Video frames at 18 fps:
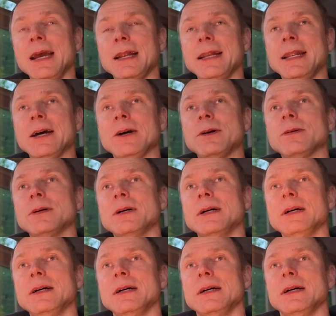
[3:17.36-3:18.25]
Now,
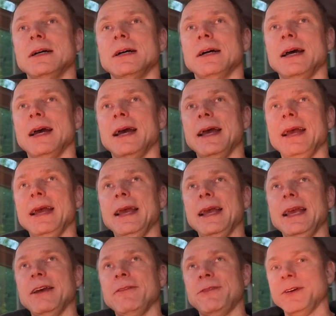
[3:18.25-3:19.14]

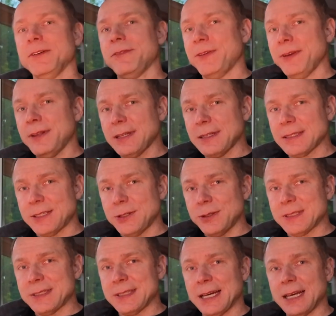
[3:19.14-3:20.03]
if you're feeling
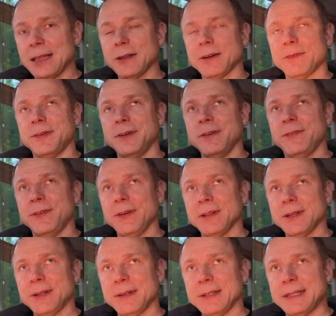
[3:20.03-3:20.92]
suicidal, or if you
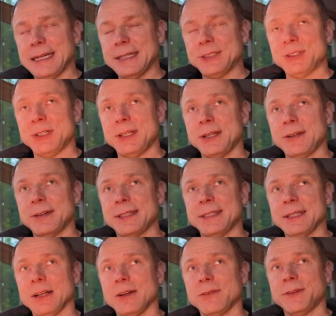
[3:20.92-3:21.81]
feel you're a danger to
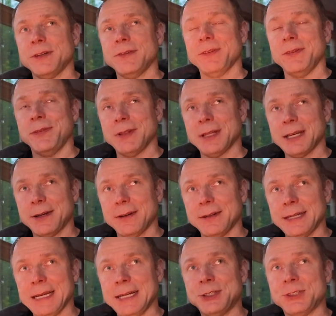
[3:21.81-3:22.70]
yourself, or if you feel like
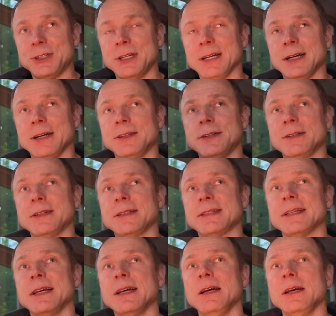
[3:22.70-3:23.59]
you're a danger to
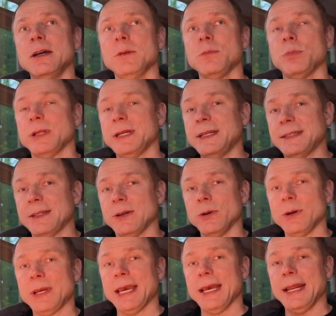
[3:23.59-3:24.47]
others, please
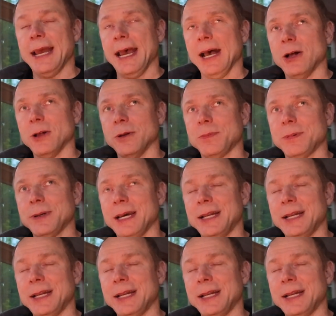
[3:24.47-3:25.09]
go get help.